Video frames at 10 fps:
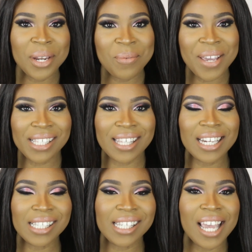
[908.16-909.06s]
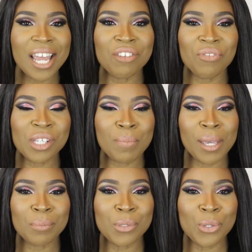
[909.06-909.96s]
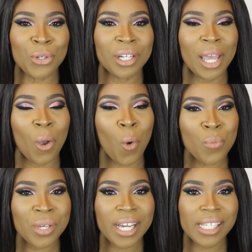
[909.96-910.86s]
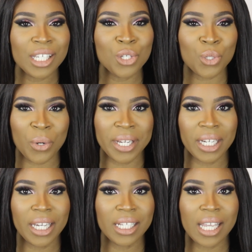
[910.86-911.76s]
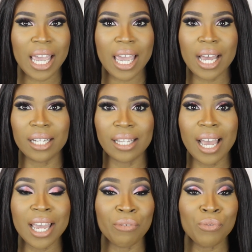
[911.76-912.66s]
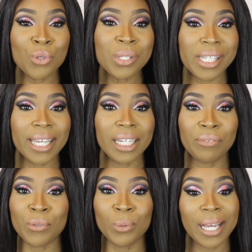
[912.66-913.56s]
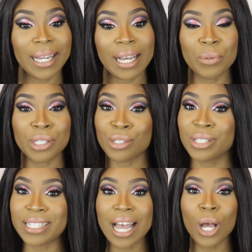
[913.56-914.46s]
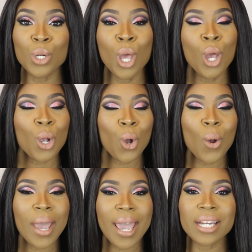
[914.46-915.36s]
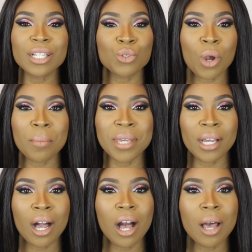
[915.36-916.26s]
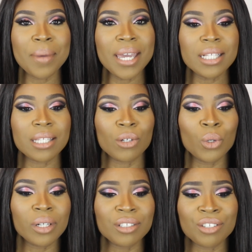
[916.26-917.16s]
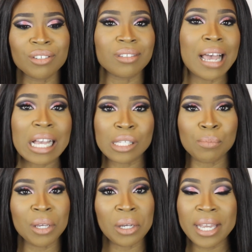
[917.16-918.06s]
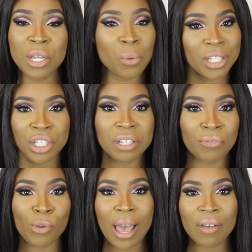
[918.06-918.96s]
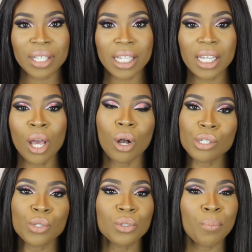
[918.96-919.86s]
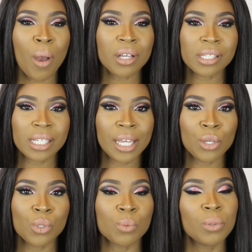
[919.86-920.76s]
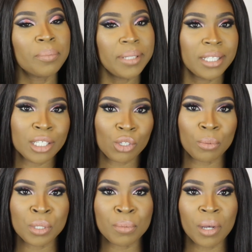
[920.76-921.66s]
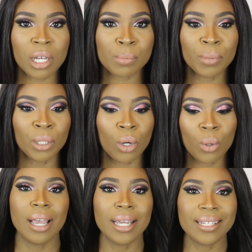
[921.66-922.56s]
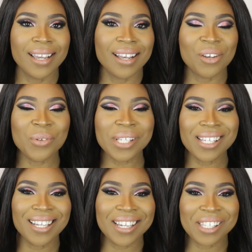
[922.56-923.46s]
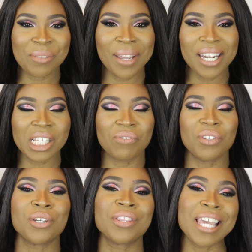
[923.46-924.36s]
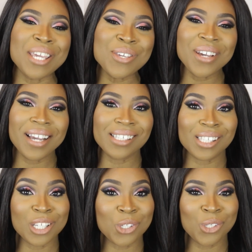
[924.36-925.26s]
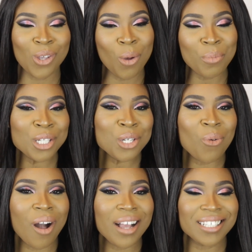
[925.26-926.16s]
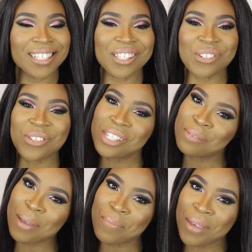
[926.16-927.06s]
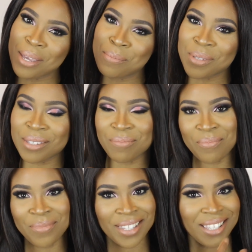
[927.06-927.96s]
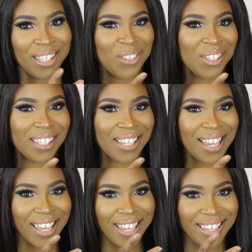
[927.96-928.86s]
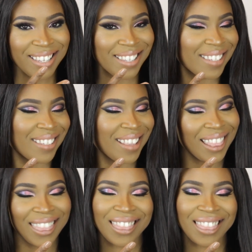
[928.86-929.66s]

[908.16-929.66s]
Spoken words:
So anyways, that is the end of this makeup tutorial. I hope you guys enjoyed it. And yeah, if you did, if you like how it turned out, go ahead and drop me a comment or just ask me any question if you have any. Also, the products that I use will be in the description box below. And yeah, I will see you guys in my next video. Thank you guys so much for watching. This is my peeps. This is